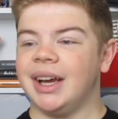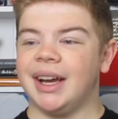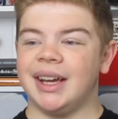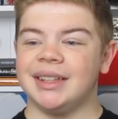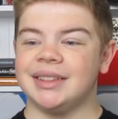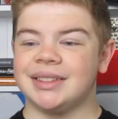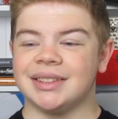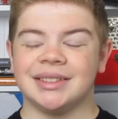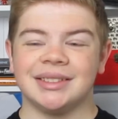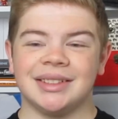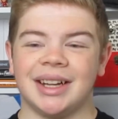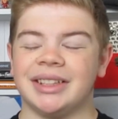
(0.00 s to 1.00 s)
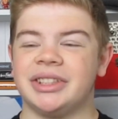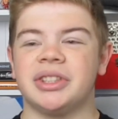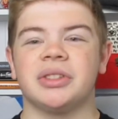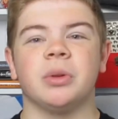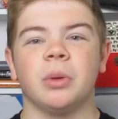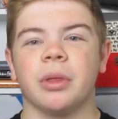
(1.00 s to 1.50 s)
and I
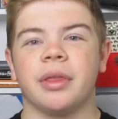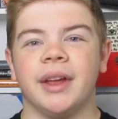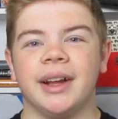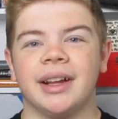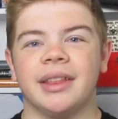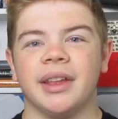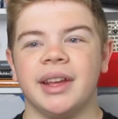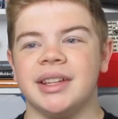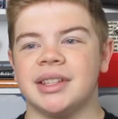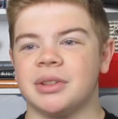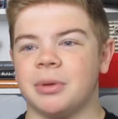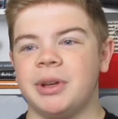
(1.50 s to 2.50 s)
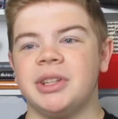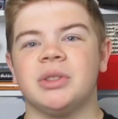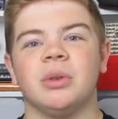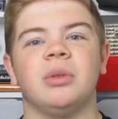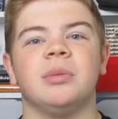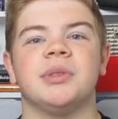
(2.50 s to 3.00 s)
just don't think that he's quite
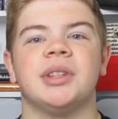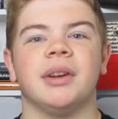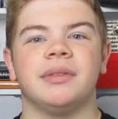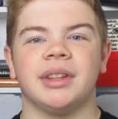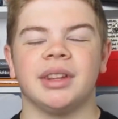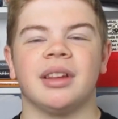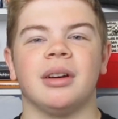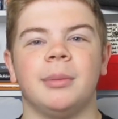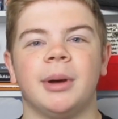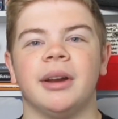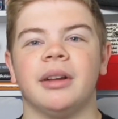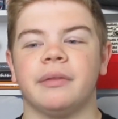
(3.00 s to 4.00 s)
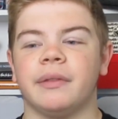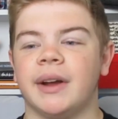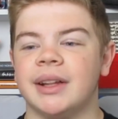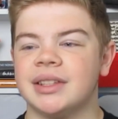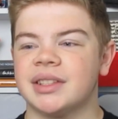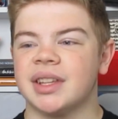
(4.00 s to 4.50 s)
sold himself to the Kilmarnock
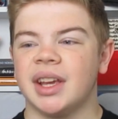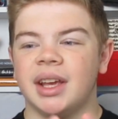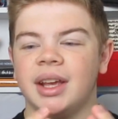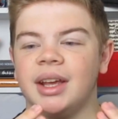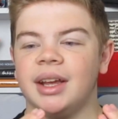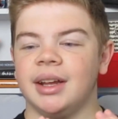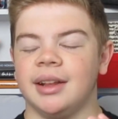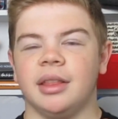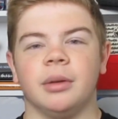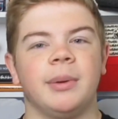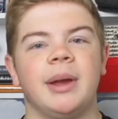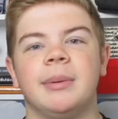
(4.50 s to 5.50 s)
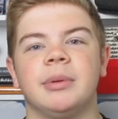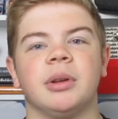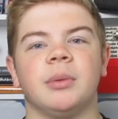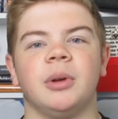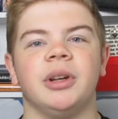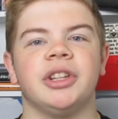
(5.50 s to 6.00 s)
fans the way he would
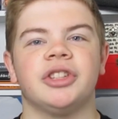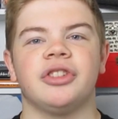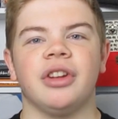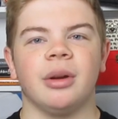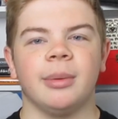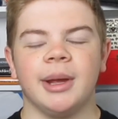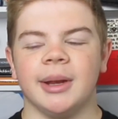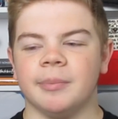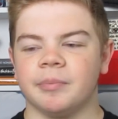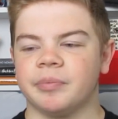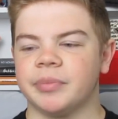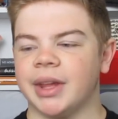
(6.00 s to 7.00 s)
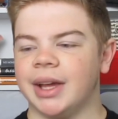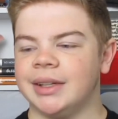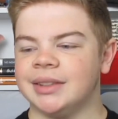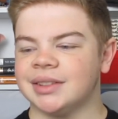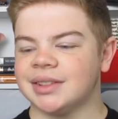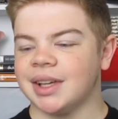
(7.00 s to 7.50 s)
have wanted straight away.
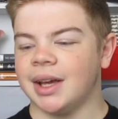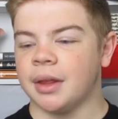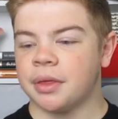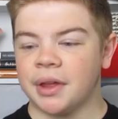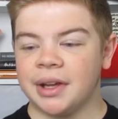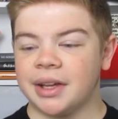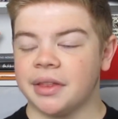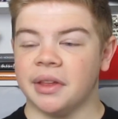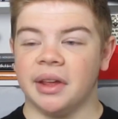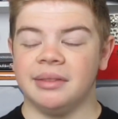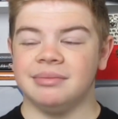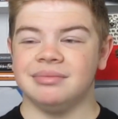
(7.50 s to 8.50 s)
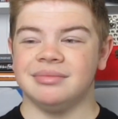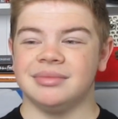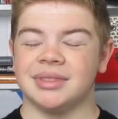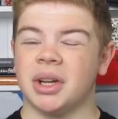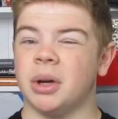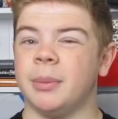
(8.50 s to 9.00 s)
And I think that
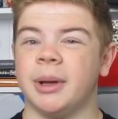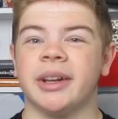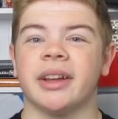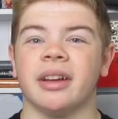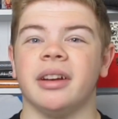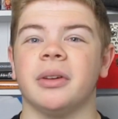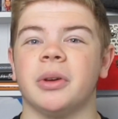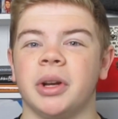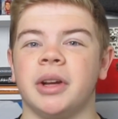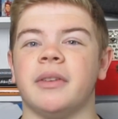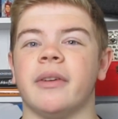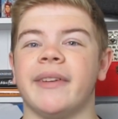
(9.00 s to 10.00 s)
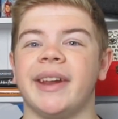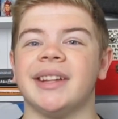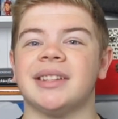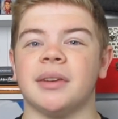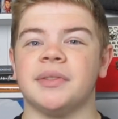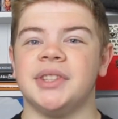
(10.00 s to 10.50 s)
Kilmarnock are now going to have a
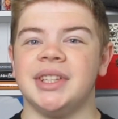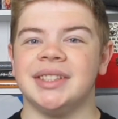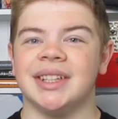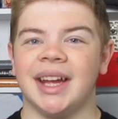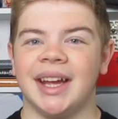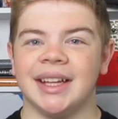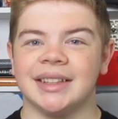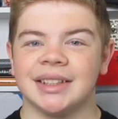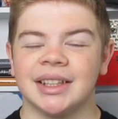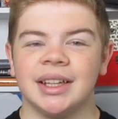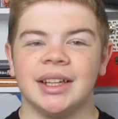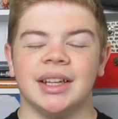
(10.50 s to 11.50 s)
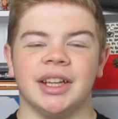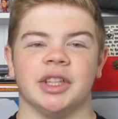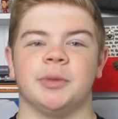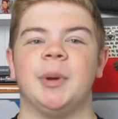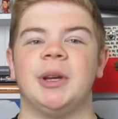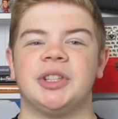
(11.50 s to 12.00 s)
very tough season ahead,
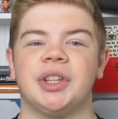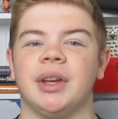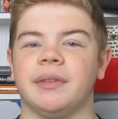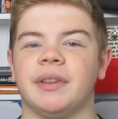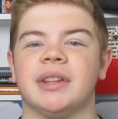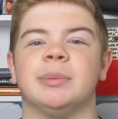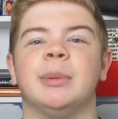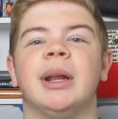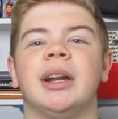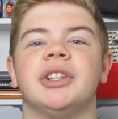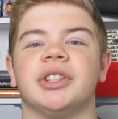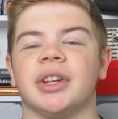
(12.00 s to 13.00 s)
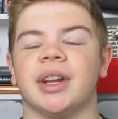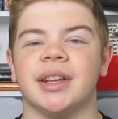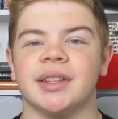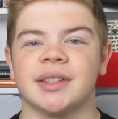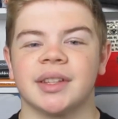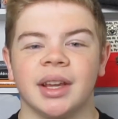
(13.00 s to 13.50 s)
especially if this manager
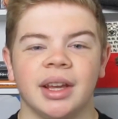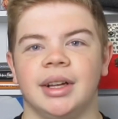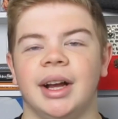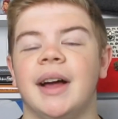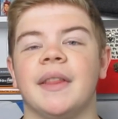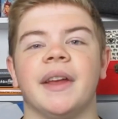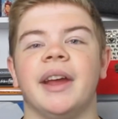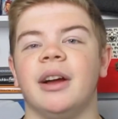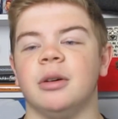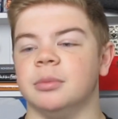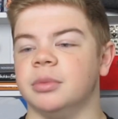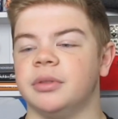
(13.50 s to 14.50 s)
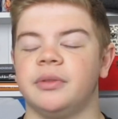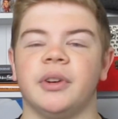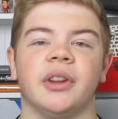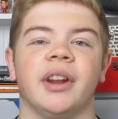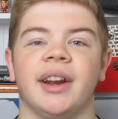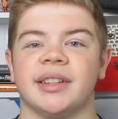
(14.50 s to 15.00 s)
is at the helm
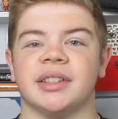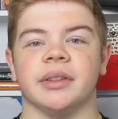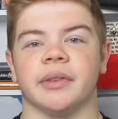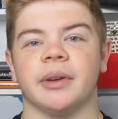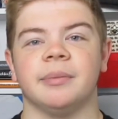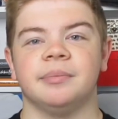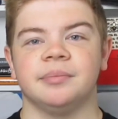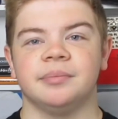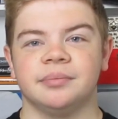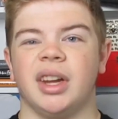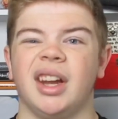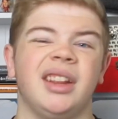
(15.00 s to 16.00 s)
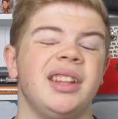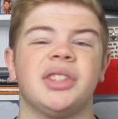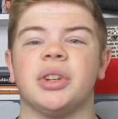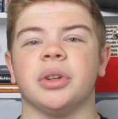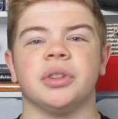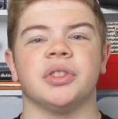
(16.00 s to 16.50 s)
for the rest of it. At
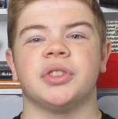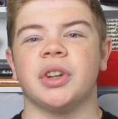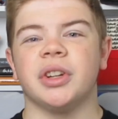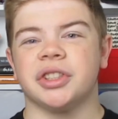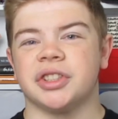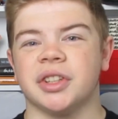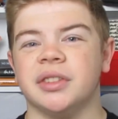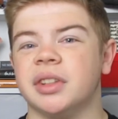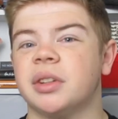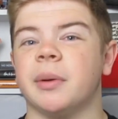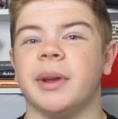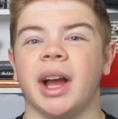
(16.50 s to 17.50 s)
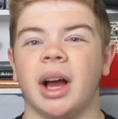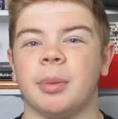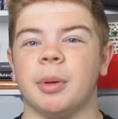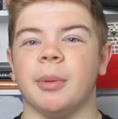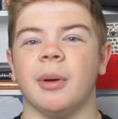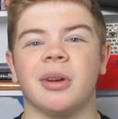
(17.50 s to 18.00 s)
least Gordon Sawyer sounded quite
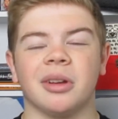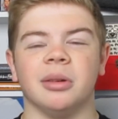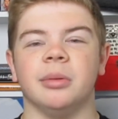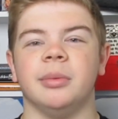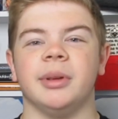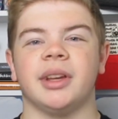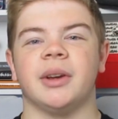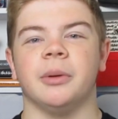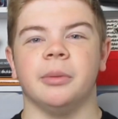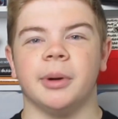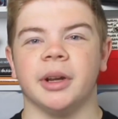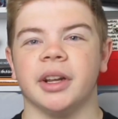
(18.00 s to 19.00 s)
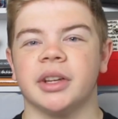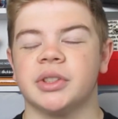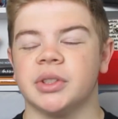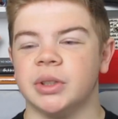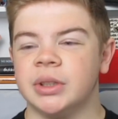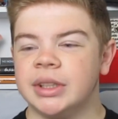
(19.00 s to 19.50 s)
happy welcoming him to Kilmarnock,
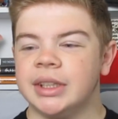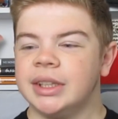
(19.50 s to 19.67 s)
so